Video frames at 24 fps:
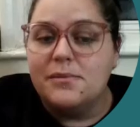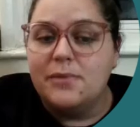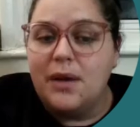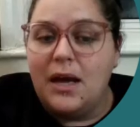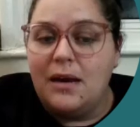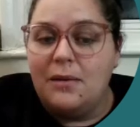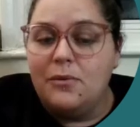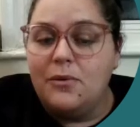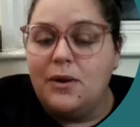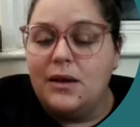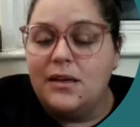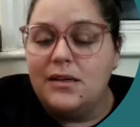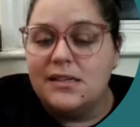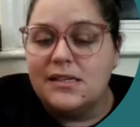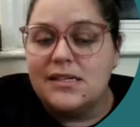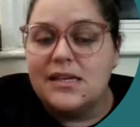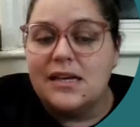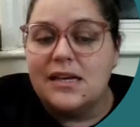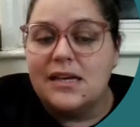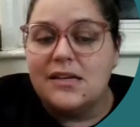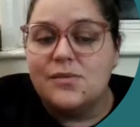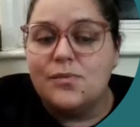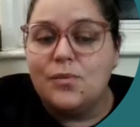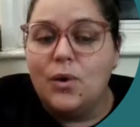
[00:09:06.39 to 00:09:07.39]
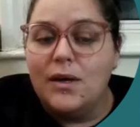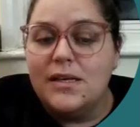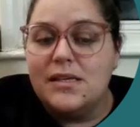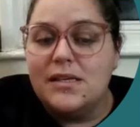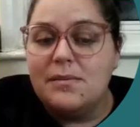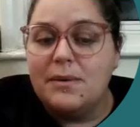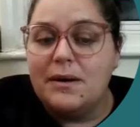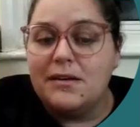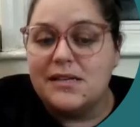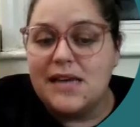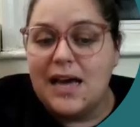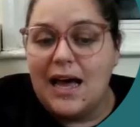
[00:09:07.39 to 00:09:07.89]
animal understands what is
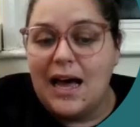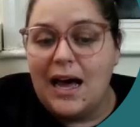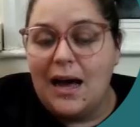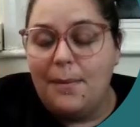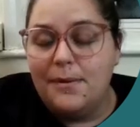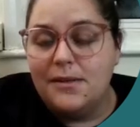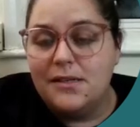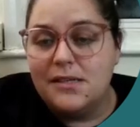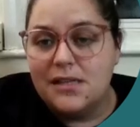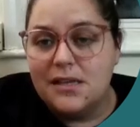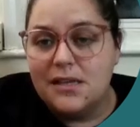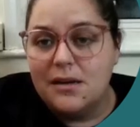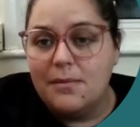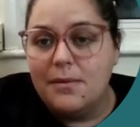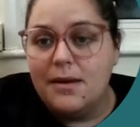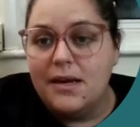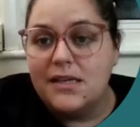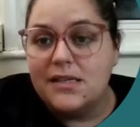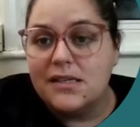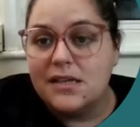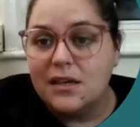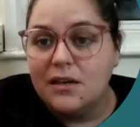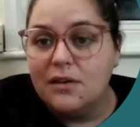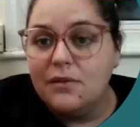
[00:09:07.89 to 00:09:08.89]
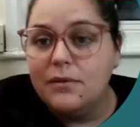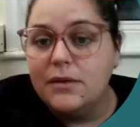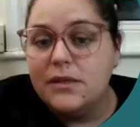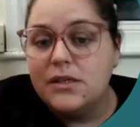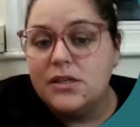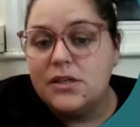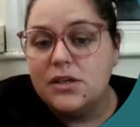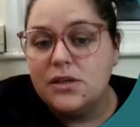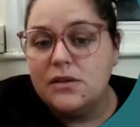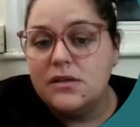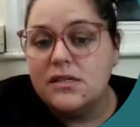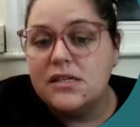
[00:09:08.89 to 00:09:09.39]
about to happen to them is going to
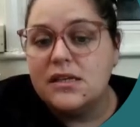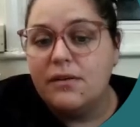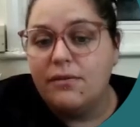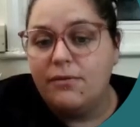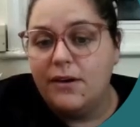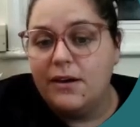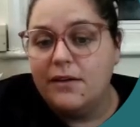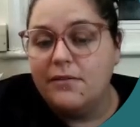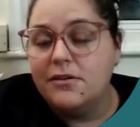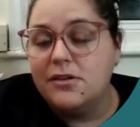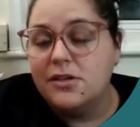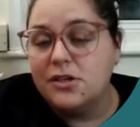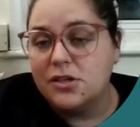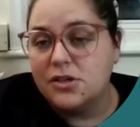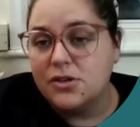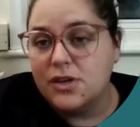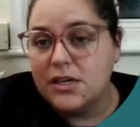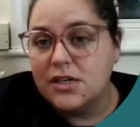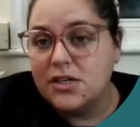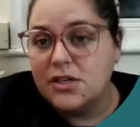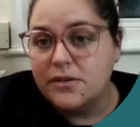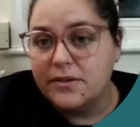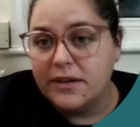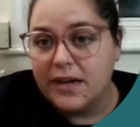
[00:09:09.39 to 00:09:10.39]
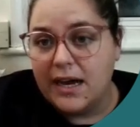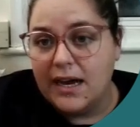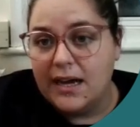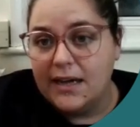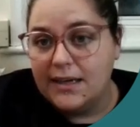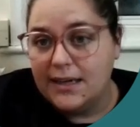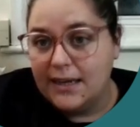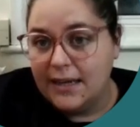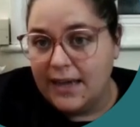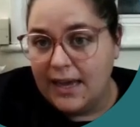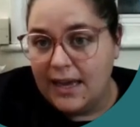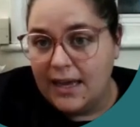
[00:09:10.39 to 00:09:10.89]
reduce the fear and distress during
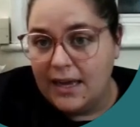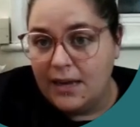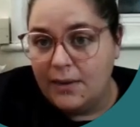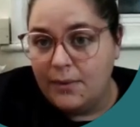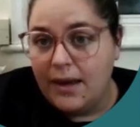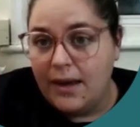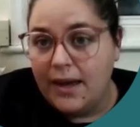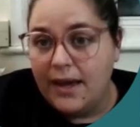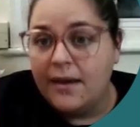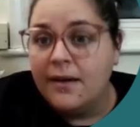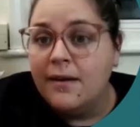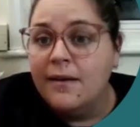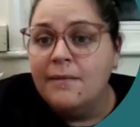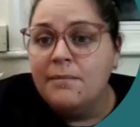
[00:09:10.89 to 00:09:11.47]
handling anyway,